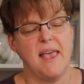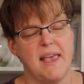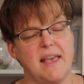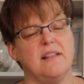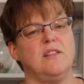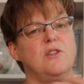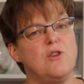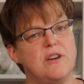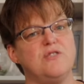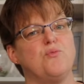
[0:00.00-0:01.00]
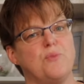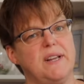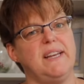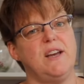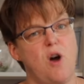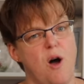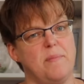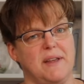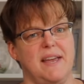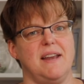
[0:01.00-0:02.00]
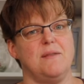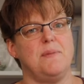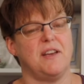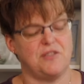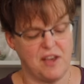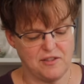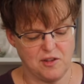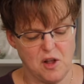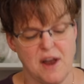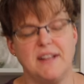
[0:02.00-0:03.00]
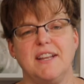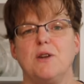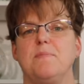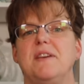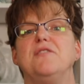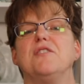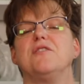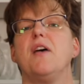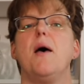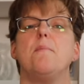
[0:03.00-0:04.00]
It looks really complicated because it has a lot of little pieces,